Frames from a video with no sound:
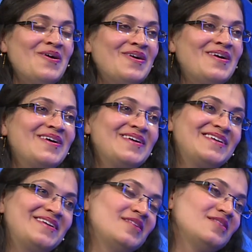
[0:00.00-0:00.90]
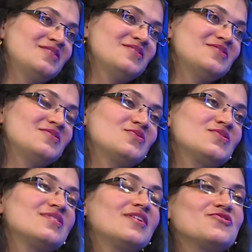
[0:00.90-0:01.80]
this is how we start.
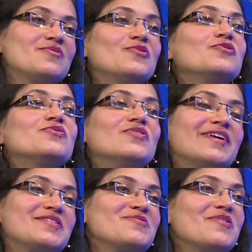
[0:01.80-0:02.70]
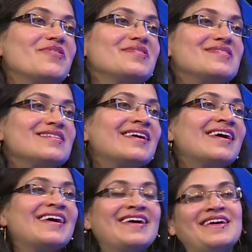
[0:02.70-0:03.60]
So such a beautiful experience.
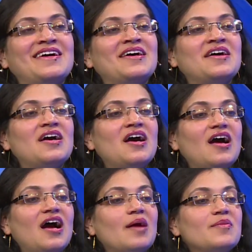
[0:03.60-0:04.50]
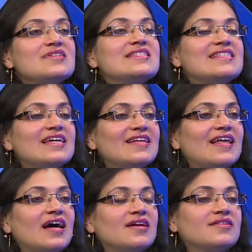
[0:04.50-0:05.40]
I must say
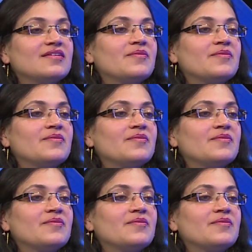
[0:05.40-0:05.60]
that